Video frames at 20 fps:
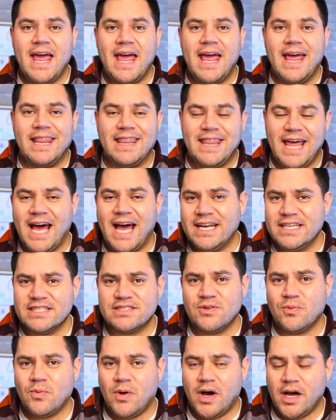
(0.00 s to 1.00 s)
And that
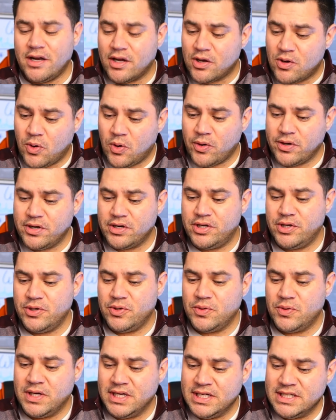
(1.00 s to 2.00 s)
is the one, according
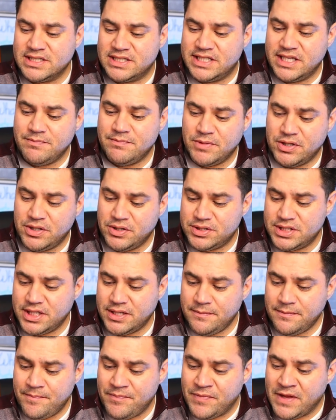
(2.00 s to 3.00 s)
to Steve
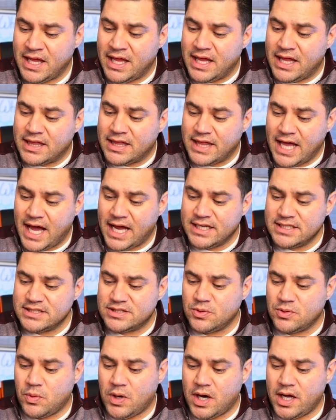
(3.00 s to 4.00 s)
Mnuchin, that
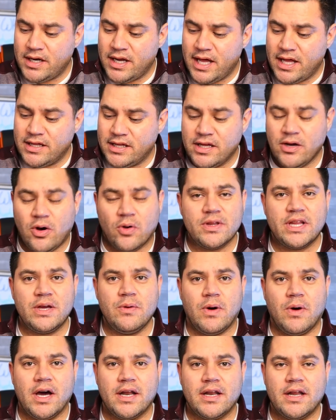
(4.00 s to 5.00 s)
is the one and the only
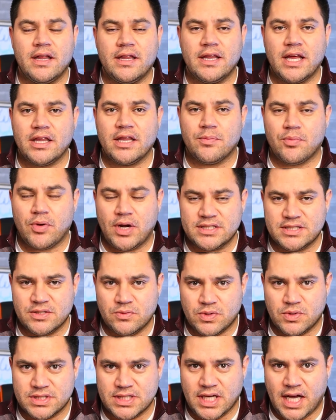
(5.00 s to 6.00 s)
one that the
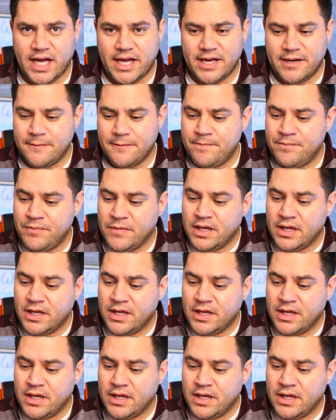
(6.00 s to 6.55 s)
president will sign.